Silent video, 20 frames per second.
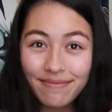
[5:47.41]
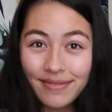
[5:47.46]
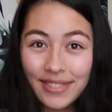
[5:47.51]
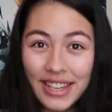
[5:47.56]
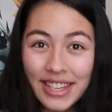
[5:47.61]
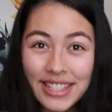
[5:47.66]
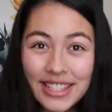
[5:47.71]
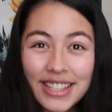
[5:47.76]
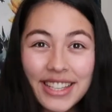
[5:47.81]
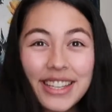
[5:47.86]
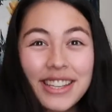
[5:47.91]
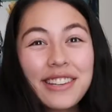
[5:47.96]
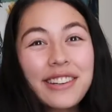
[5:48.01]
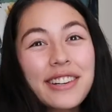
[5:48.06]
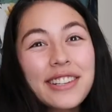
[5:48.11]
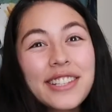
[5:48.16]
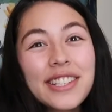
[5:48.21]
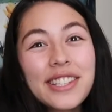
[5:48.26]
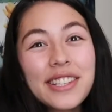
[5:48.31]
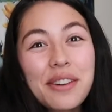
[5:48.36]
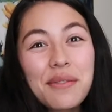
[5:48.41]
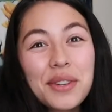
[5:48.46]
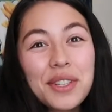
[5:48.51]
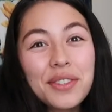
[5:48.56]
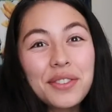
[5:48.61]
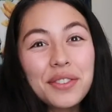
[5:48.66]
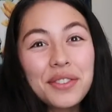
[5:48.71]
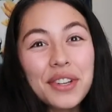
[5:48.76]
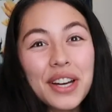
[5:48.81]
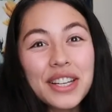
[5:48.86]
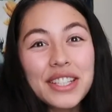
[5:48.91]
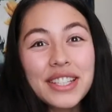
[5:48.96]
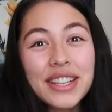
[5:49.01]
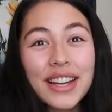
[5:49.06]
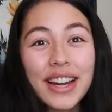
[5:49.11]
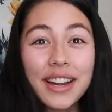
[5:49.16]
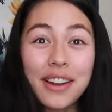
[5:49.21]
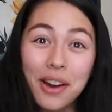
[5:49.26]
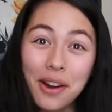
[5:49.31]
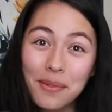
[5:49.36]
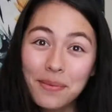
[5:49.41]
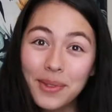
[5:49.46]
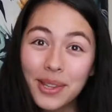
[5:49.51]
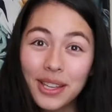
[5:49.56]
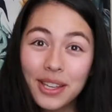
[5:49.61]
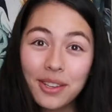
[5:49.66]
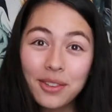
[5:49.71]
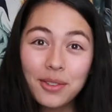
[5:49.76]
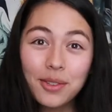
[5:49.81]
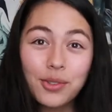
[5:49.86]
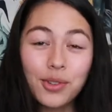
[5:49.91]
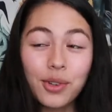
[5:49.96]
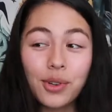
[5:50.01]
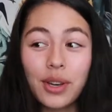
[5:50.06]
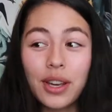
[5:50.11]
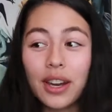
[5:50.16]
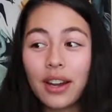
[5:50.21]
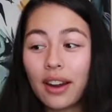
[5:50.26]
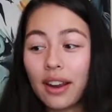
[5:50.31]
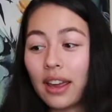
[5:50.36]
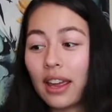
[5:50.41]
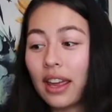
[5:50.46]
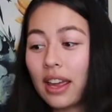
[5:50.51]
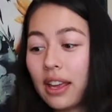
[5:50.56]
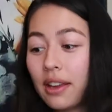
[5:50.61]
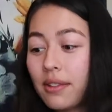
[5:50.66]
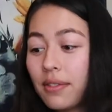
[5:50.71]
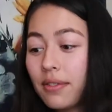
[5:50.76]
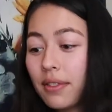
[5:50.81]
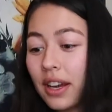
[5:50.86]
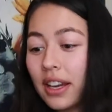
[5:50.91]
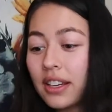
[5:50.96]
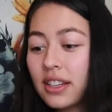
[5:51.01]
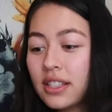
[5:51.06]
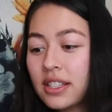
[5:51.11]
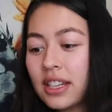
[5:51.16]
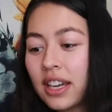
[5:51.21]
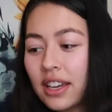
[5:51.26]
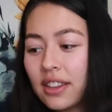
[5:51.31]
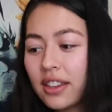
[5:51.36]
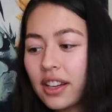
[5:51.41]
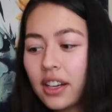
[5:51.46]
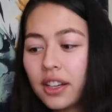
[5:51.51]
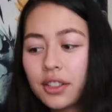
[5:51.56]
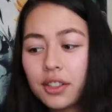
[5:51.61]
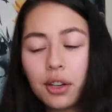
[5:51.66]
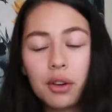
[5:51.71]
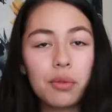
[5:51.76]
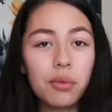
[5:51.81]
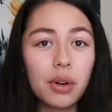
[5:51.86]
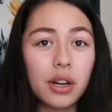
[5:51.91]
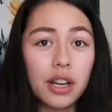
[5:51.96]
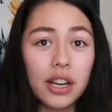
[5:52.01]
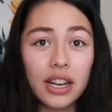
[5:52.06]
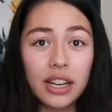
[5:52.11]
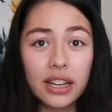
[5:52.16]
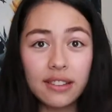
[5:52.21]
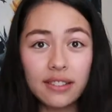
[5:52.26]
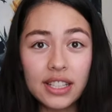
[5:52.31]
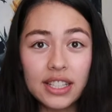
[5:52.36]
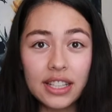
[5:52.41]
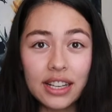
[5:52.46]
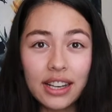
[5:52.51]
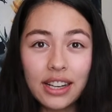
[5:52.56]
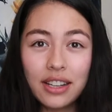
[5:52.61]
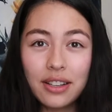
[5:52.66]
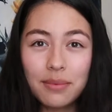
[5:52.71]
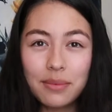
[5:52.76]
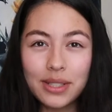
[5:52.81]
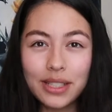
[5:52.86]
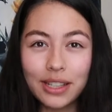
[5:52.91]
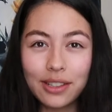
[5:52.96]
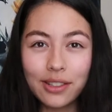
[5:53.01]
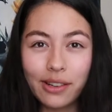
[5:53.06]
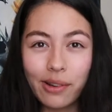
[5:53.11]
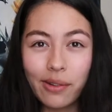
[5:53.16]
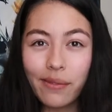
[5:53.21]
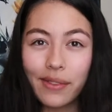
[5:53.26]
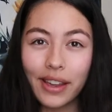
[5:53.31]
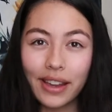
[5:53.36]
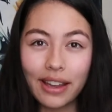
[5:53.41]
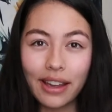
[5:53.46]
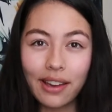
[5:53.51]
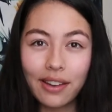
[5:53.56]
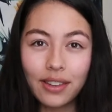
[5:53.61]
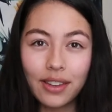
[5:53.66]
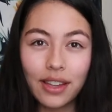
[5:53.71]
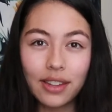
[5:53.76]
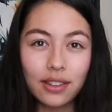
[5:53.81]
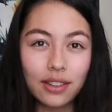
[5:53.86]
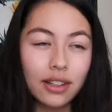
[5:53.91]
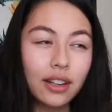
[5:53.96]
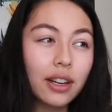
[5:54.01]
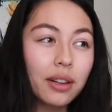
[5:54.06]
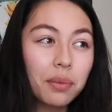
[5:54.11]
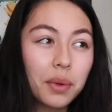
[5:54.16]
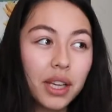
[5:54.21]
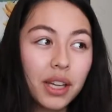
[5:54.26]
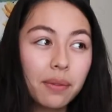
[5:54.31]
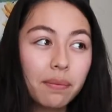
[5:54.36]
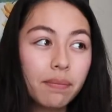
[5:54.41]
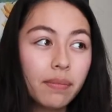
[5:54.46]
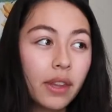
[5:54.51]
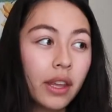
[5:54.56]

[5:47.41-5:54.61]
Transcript: But yes, thank you all so much for watching. I hope that you enjoyed. If I decide that I don't want any of these items and I don't like how they look on me,